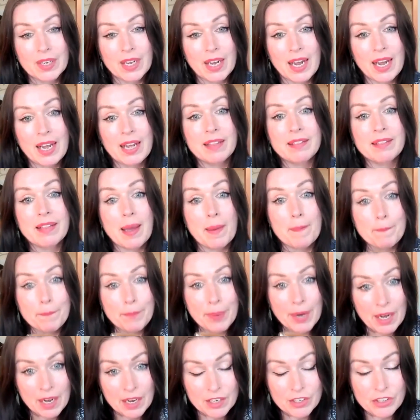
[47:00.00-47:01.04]
and that
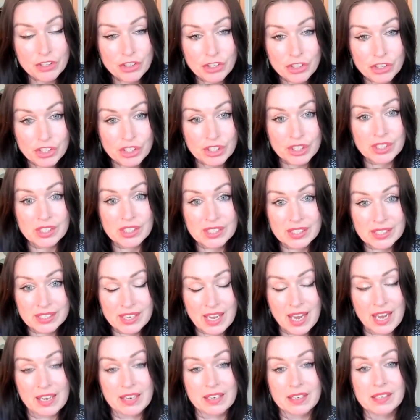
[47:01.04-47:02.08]
pungent
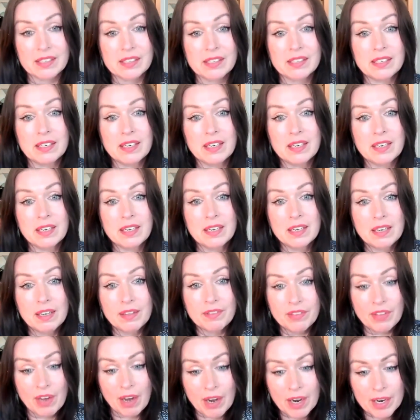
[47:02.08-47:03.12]
scent
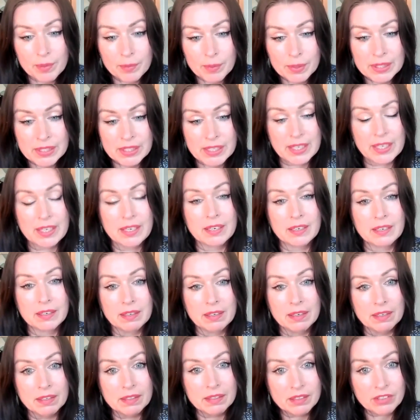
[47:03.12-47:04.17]
that I was
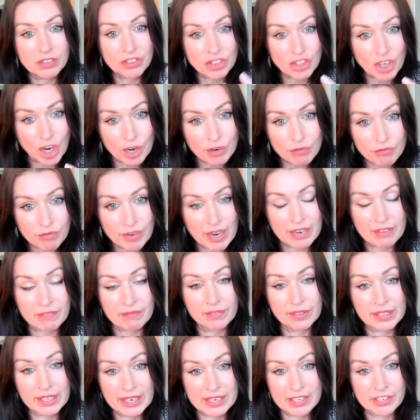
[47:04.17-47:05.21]
in direct
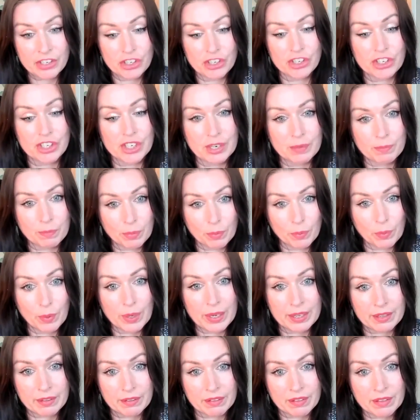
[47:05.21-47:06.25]
relationship
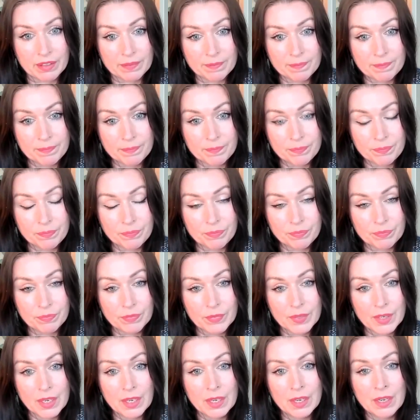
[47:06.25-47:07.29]
with.
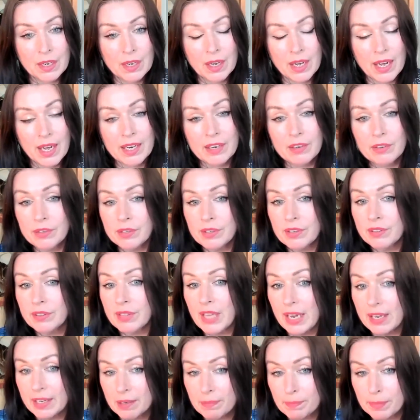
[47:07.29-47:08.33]
And
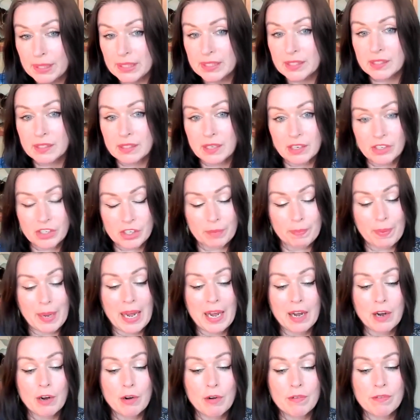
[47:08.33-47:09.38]
that can be such a
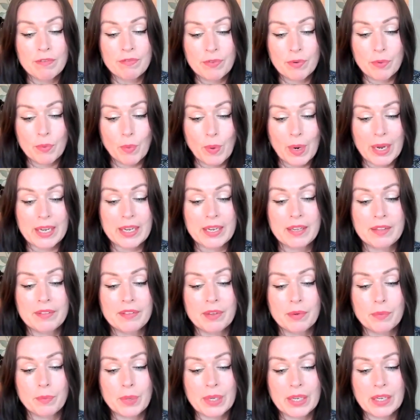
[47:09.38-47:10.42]
powerful way
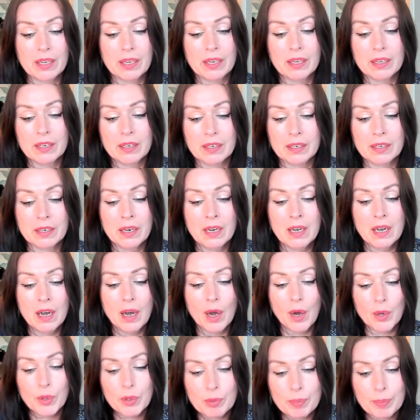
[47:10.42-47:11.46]
that we can
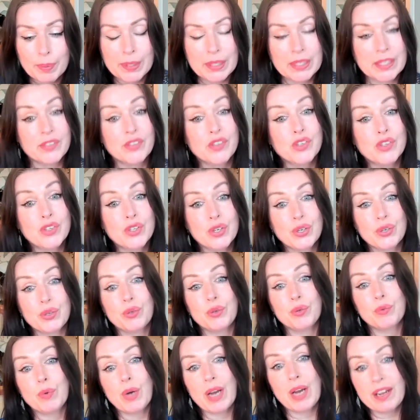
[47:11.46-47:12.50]
open
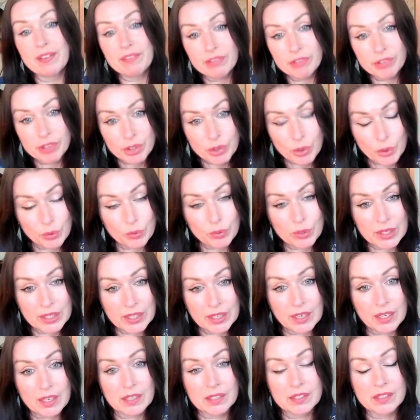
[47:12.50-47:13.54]
into whatever is calling
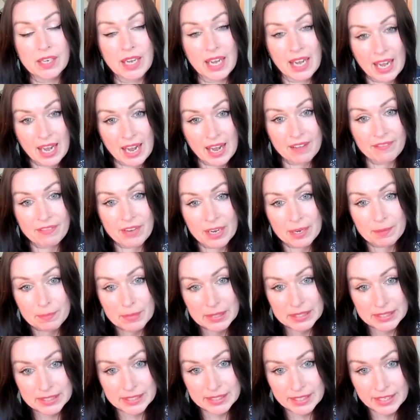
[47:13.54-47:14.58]
us to have a
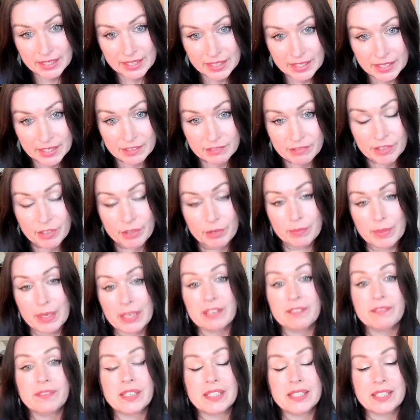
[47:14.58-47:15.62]
material
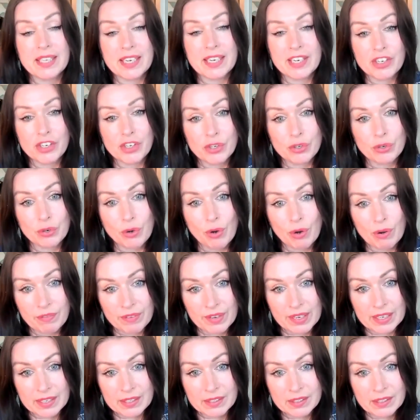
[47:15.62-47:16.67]
manifestation of
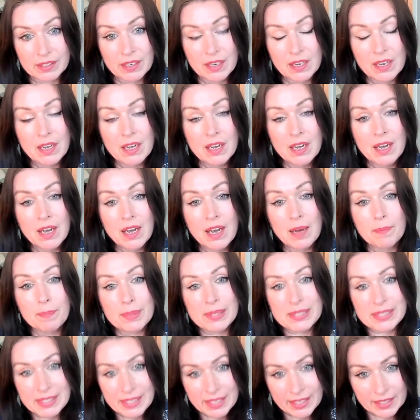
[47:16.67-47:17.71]
it,
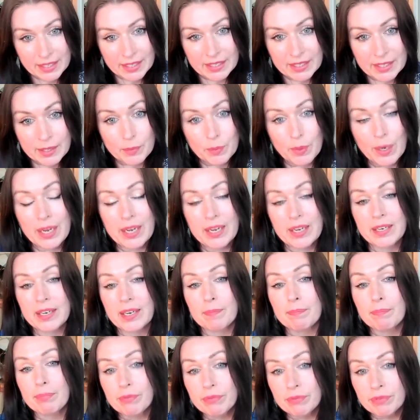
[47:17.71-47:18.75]
particularly when
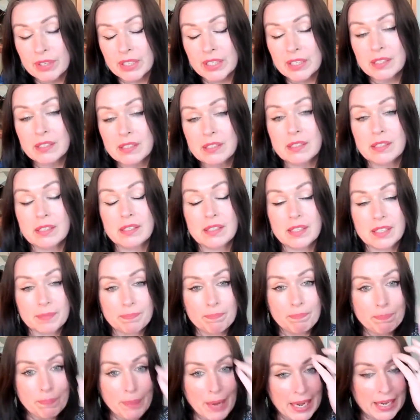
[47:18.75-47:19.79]
it brings us
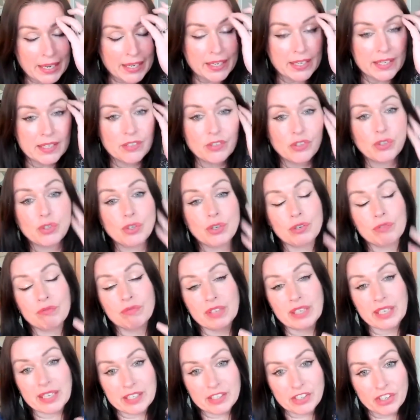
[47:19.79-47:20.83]
back into
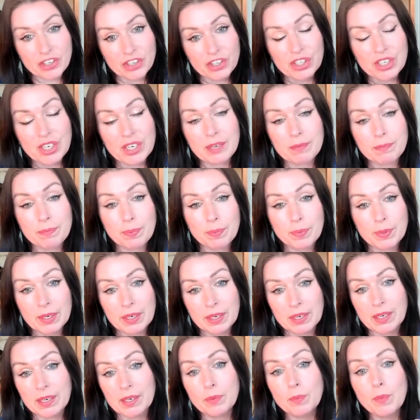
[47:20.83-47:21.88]
relationship
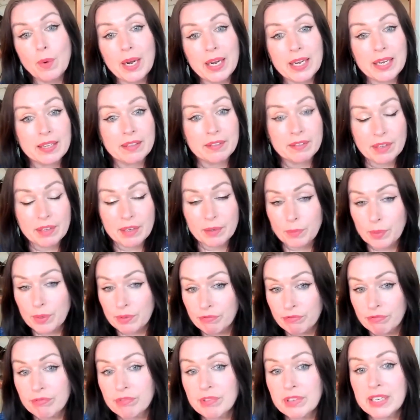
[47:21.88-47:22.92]
in a way that we
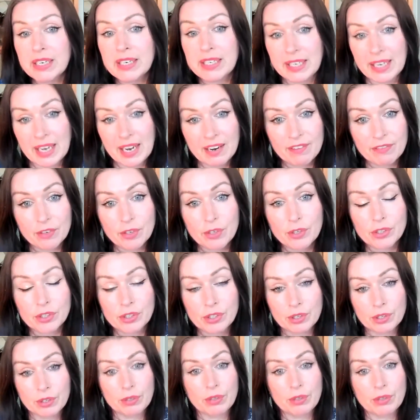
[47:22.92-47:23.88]
really have lost